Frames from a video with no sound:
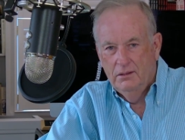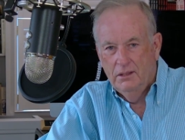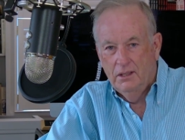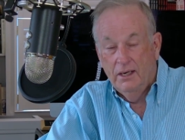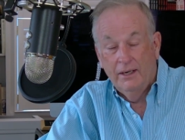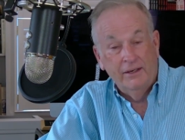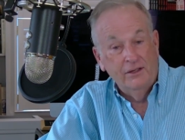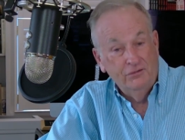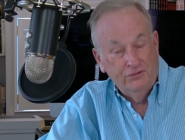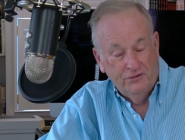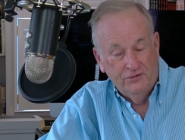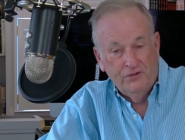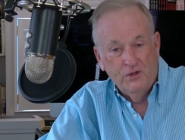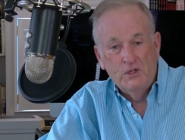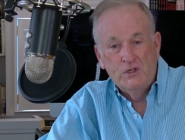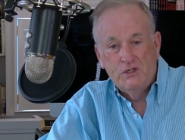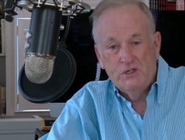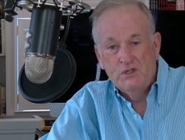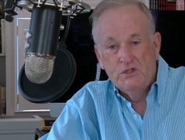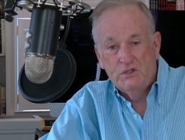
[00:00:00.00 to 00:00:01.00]
on
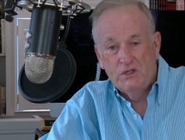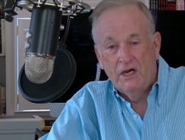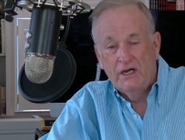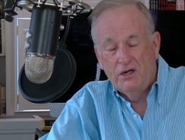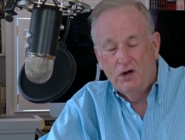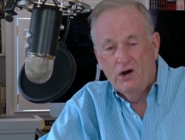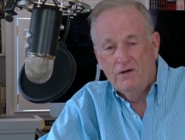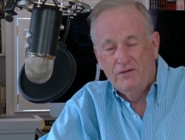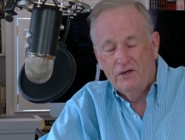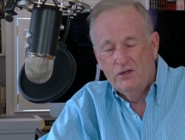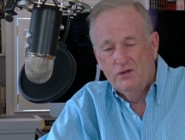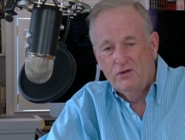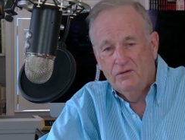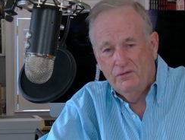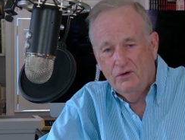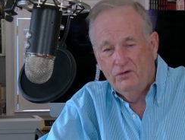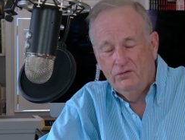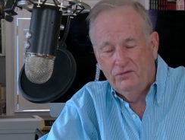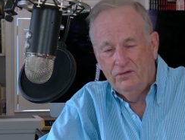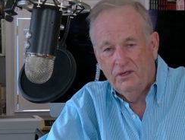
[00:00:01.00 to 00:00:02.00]
institutions like Harvard
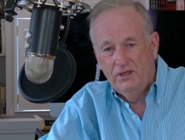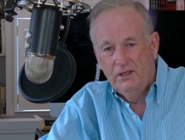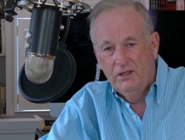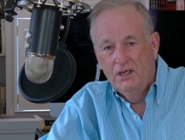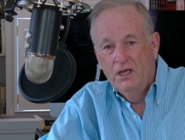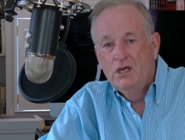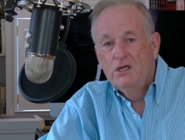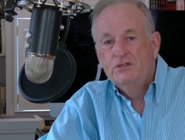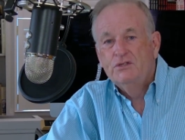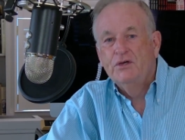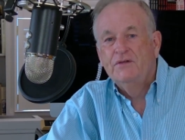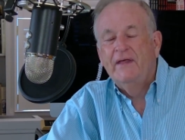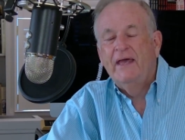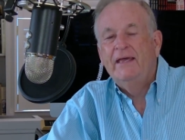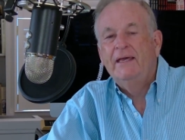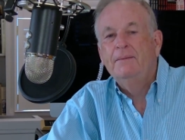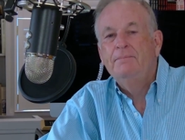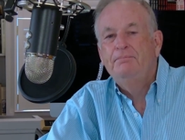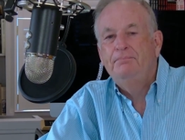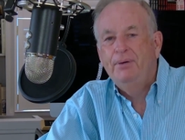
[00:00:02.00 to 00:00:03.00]
University so they
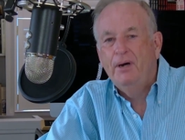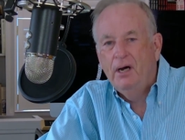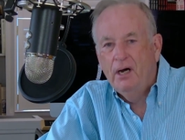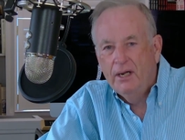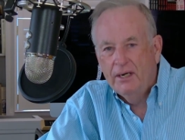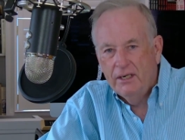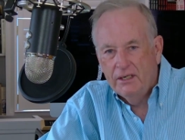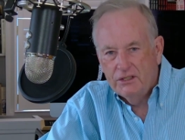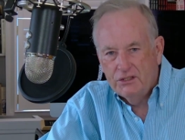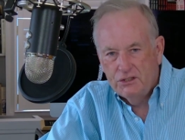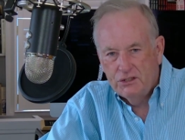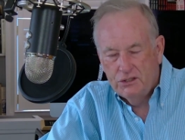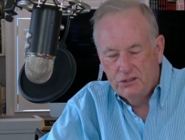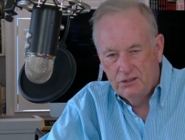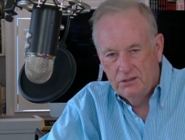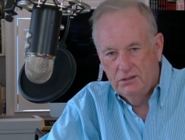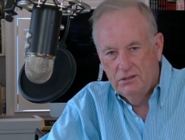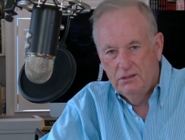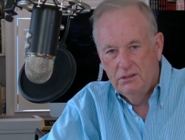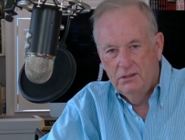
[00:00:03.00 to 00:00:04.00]
can
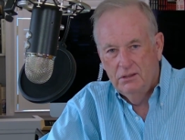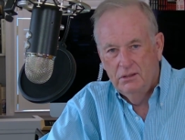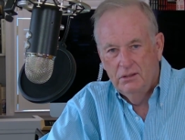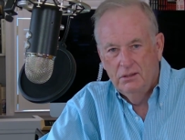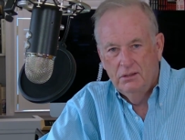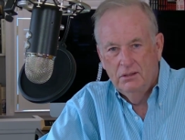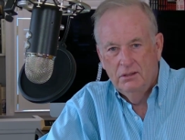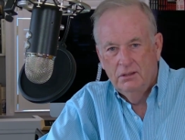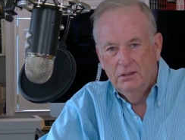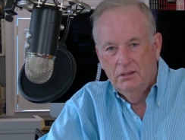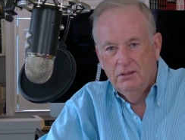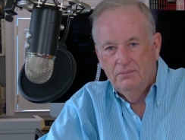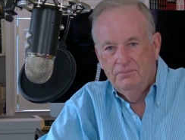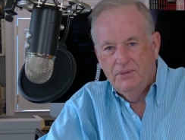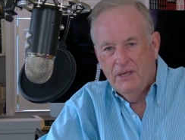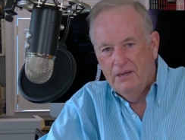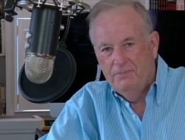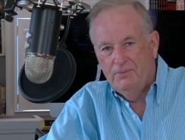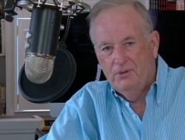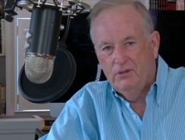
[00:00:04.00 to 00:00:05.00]
punish
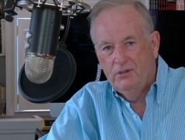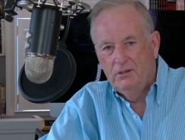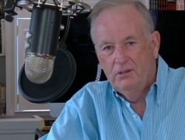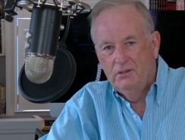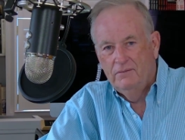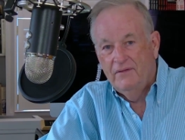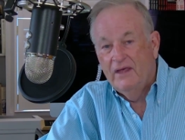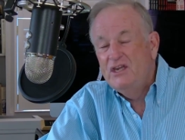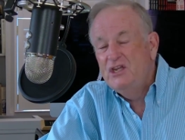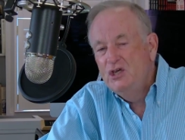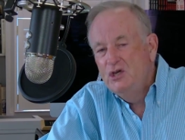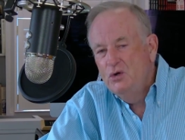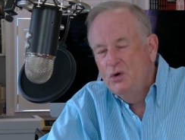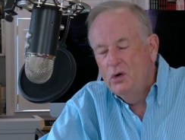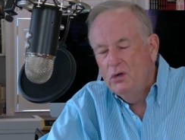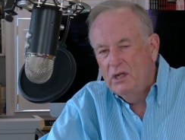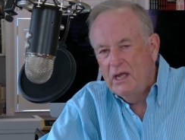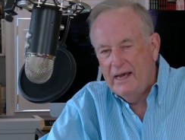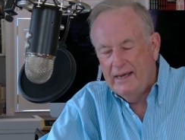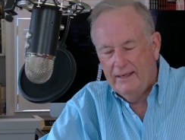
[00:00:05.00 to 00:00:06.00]
people that you
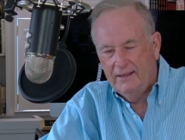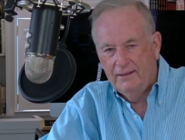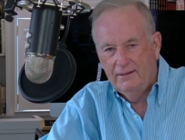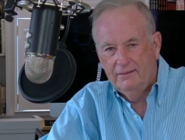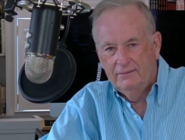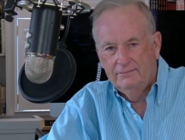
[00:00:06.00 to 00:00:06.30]
don't like.